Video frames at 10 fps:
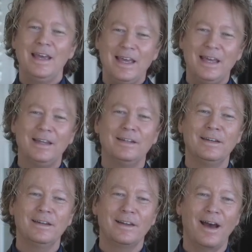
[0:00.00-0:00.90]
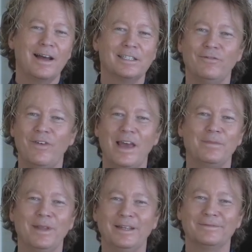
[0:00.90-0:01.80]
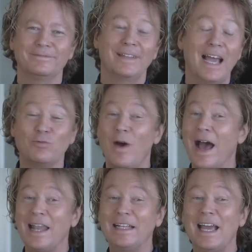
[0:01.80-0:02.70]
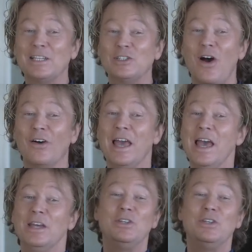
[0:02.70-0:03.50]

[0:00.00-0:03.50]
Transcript: in God's family. That's why I like that song.